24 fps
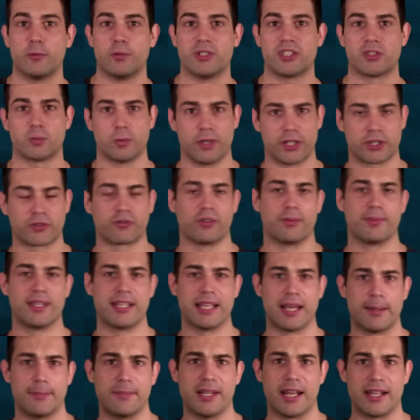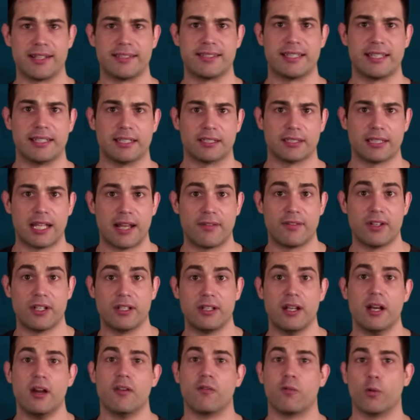we switched from the
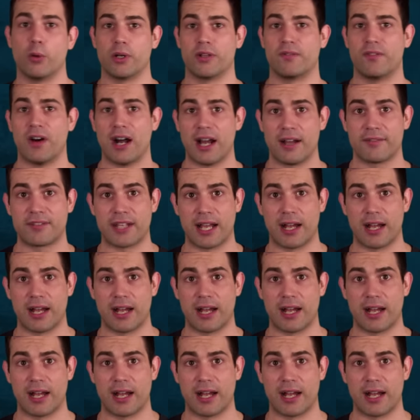M1911 45